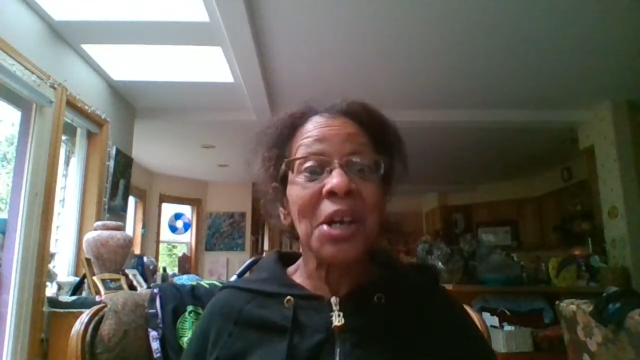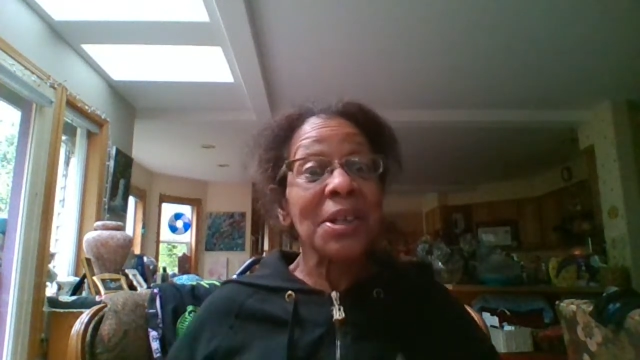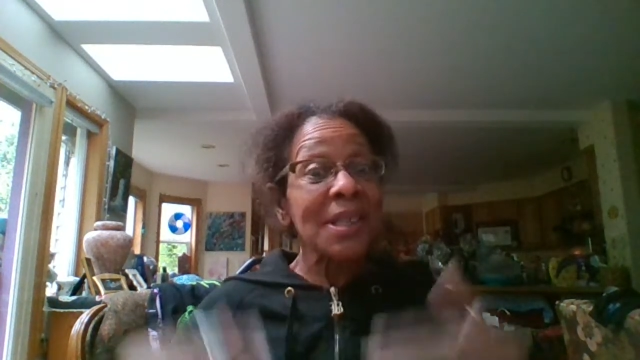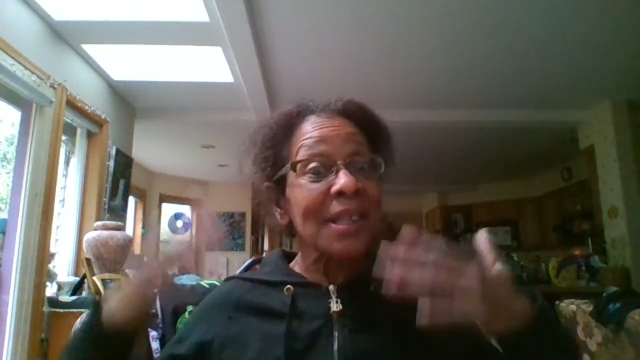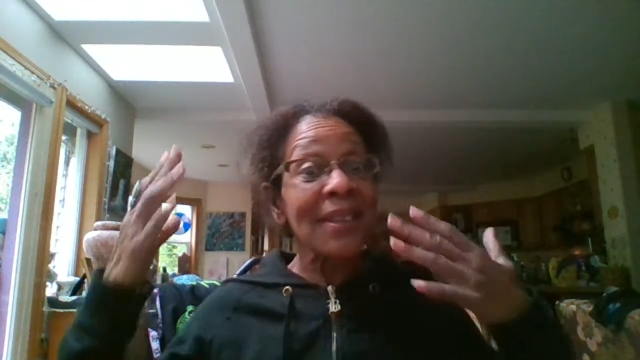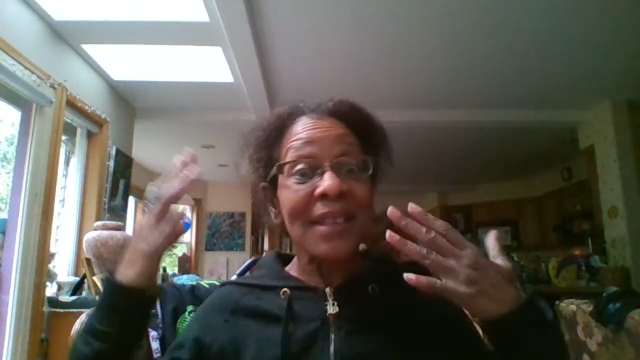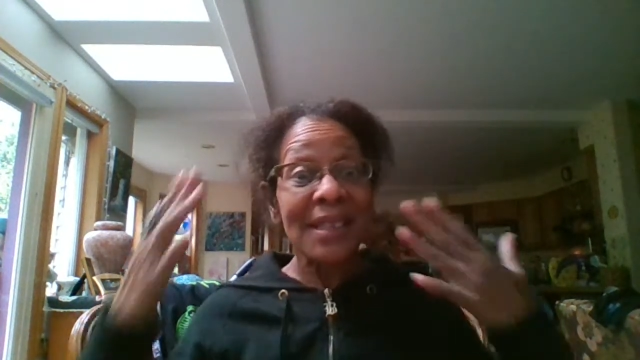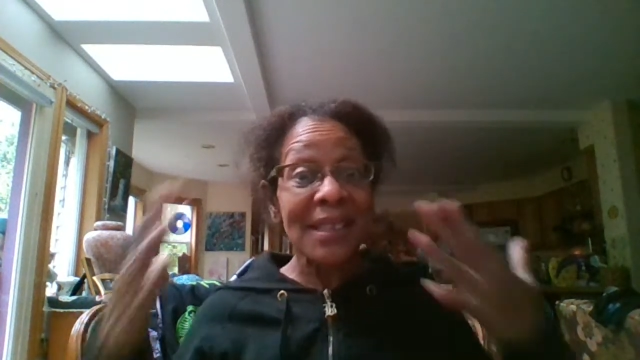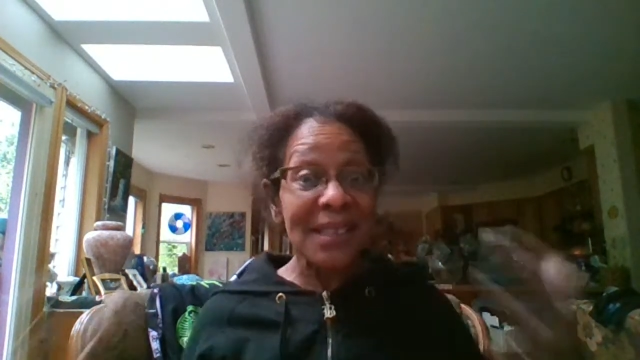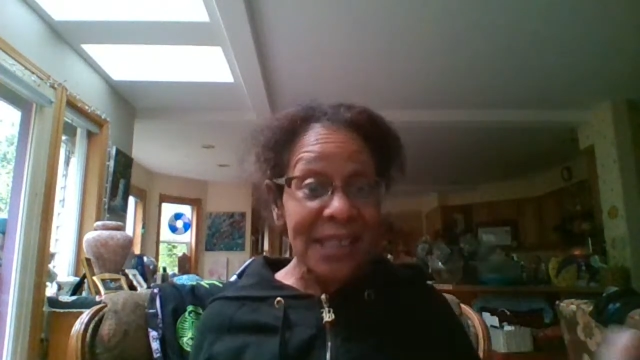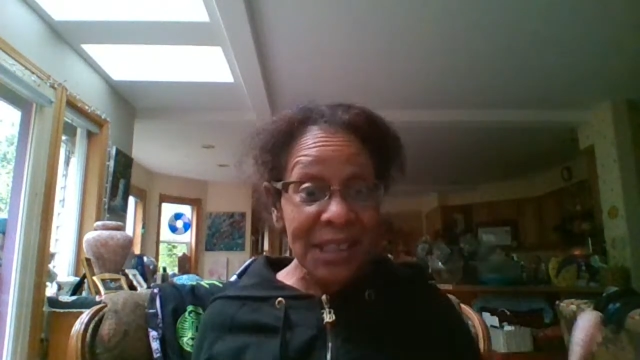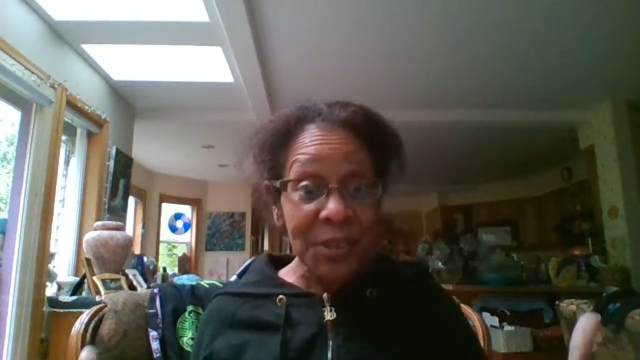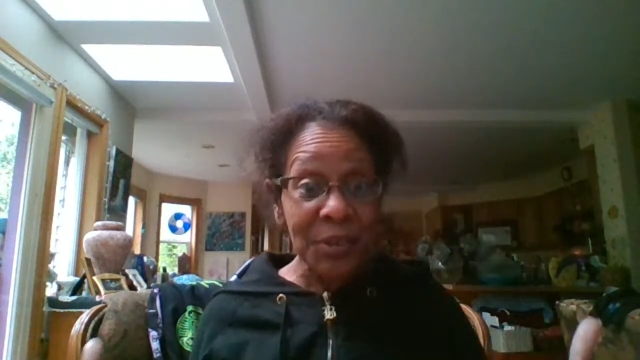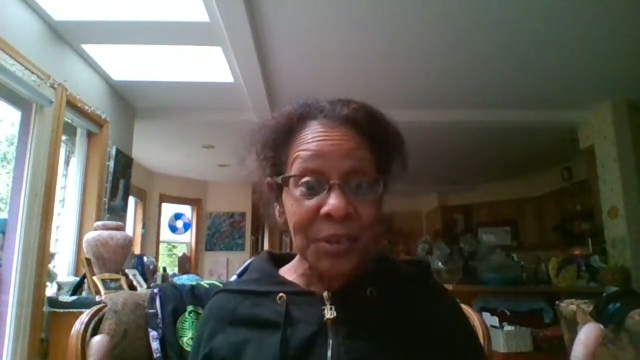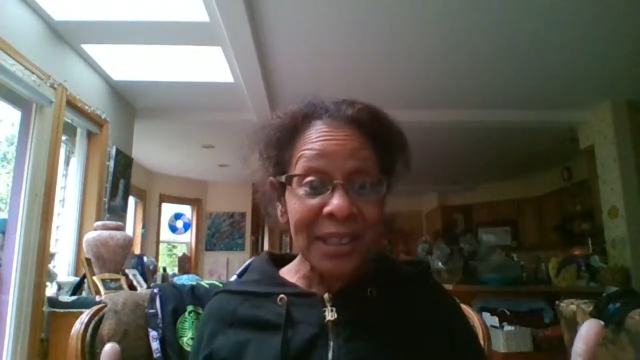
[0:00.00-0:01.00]
So the
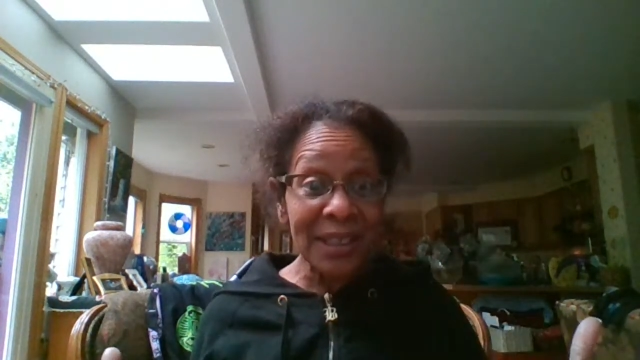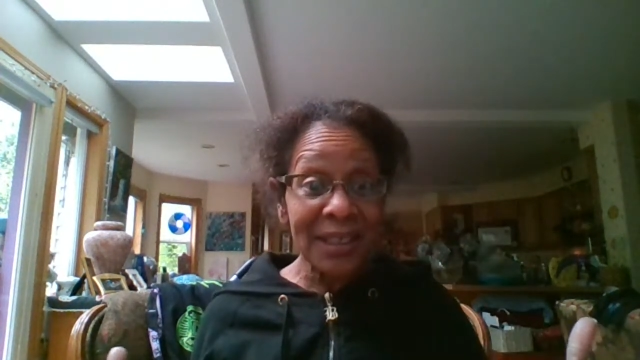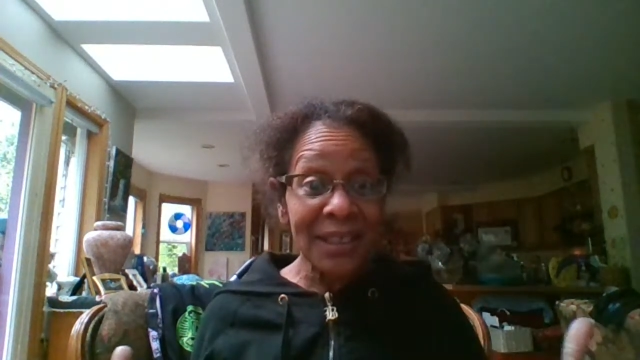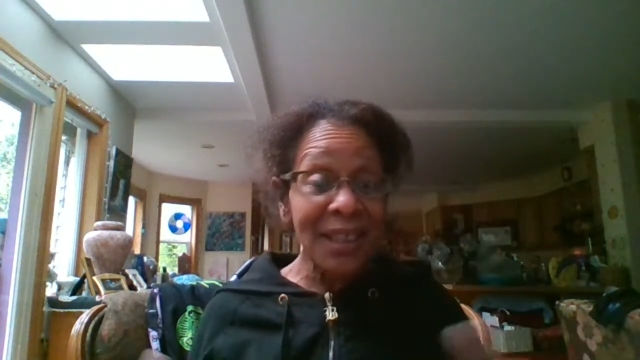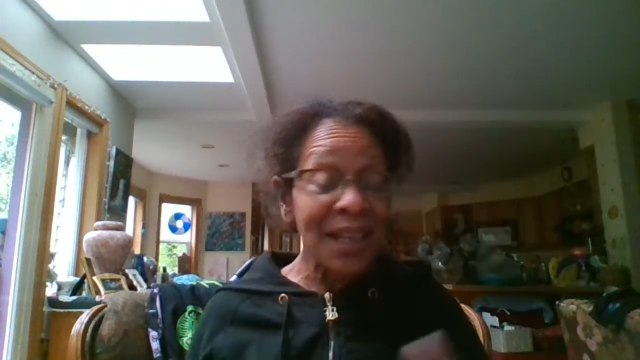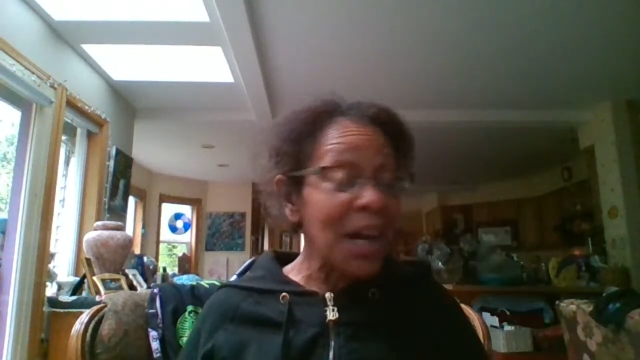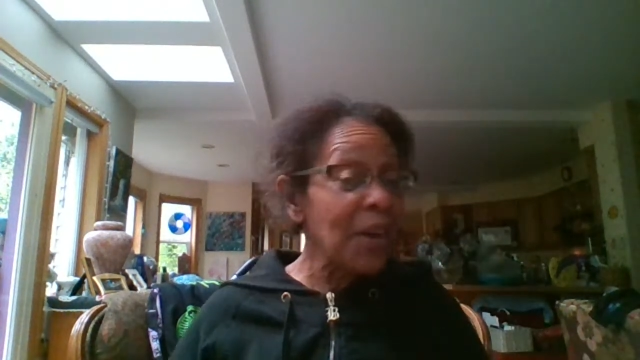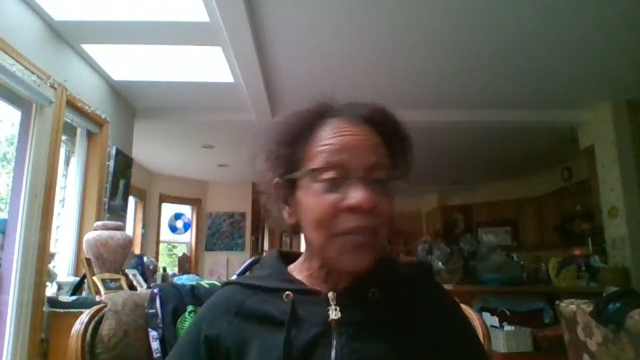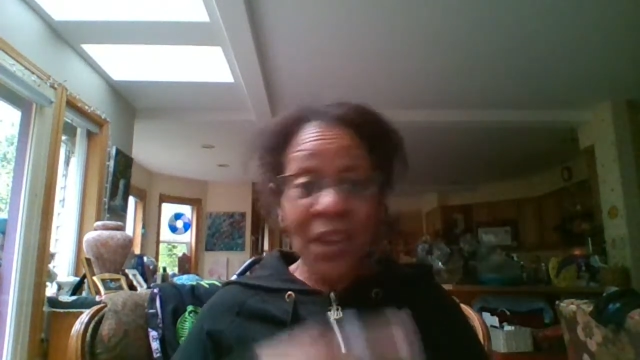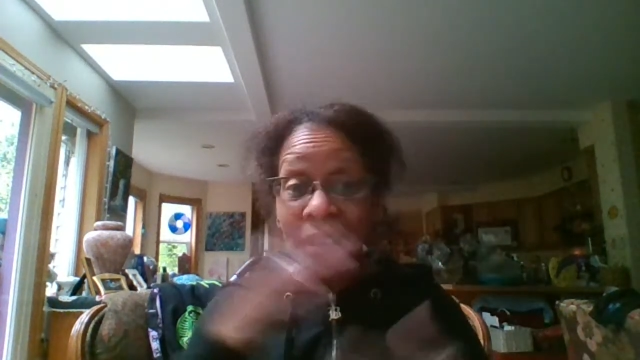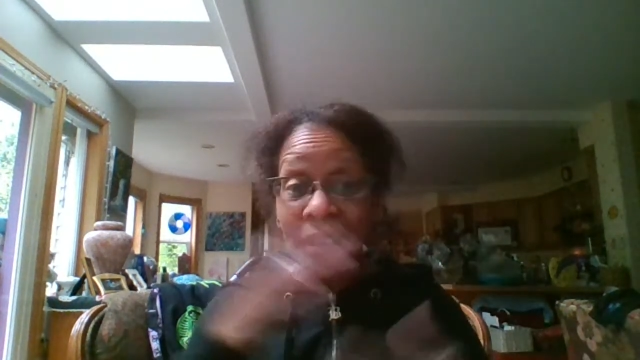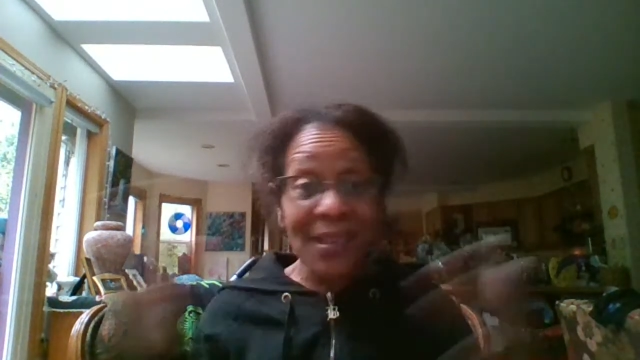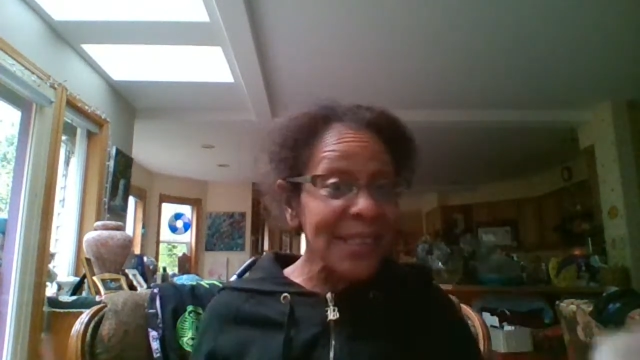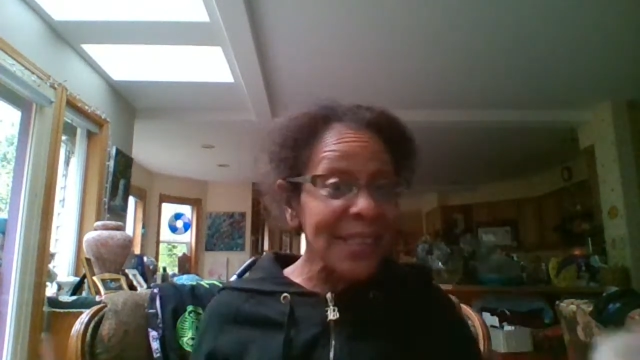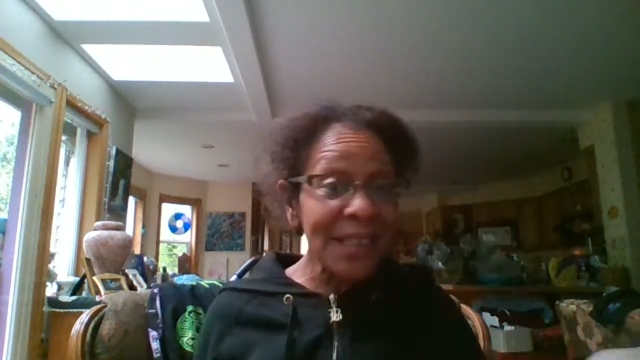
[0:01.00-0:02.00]
secret of
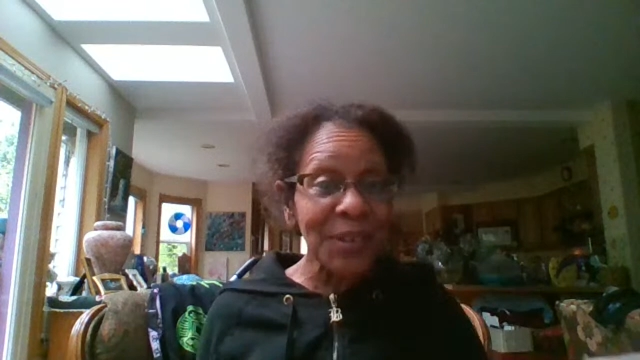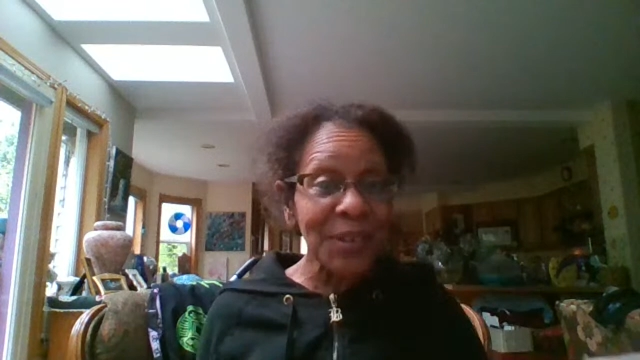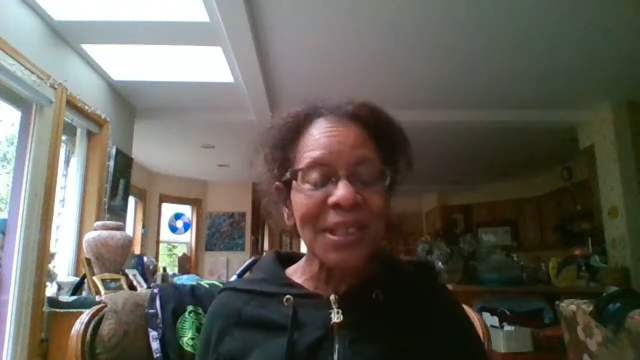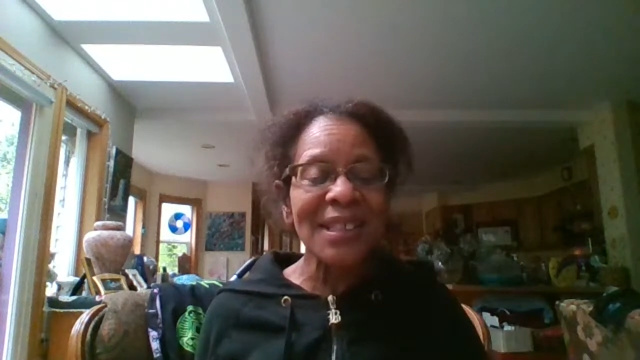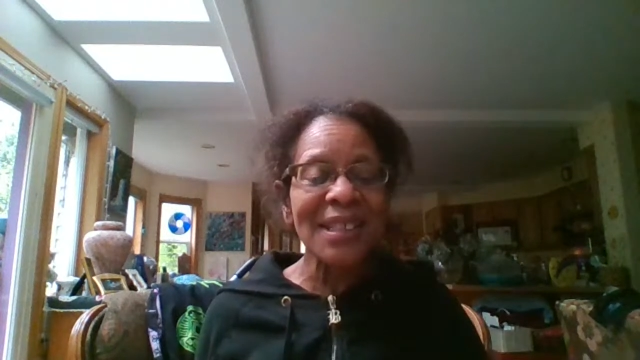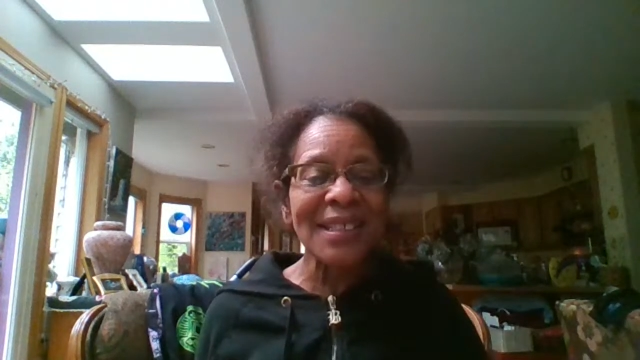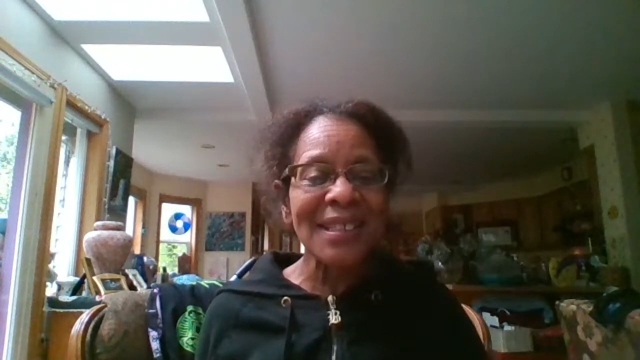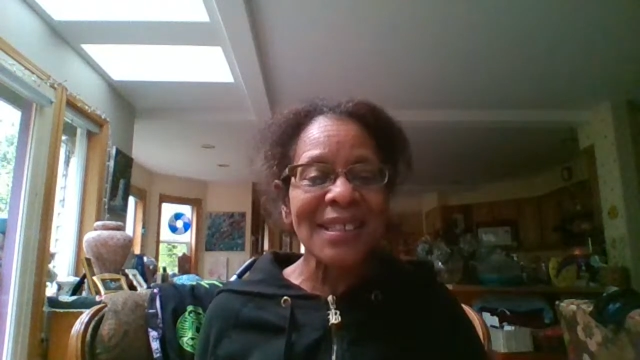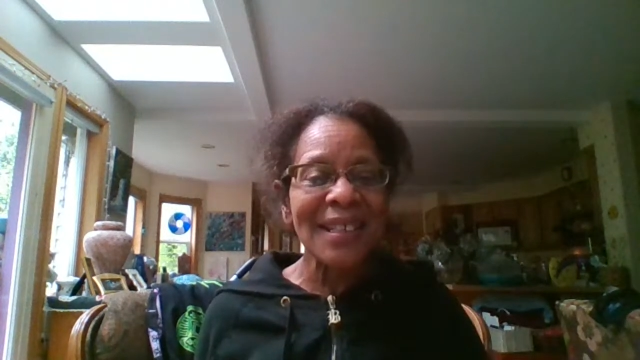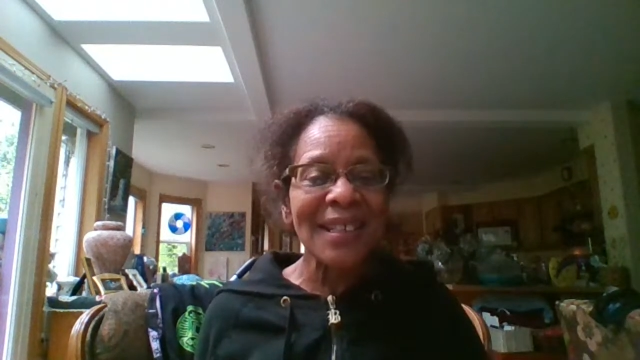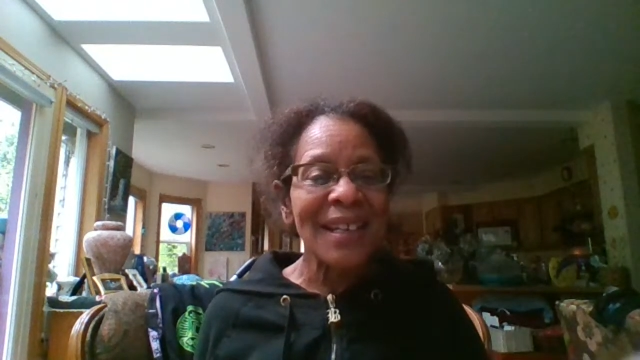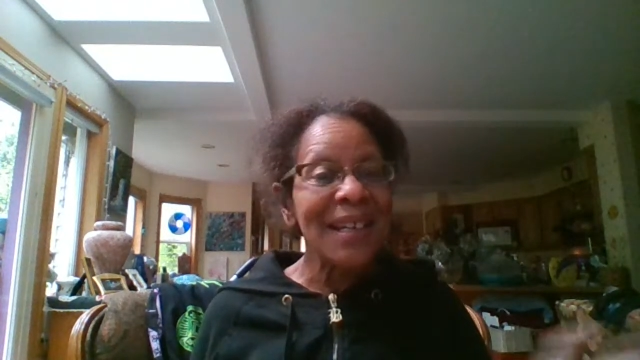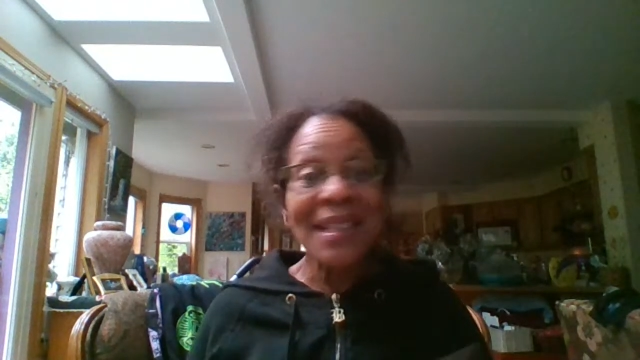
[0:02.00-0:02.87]
all secrets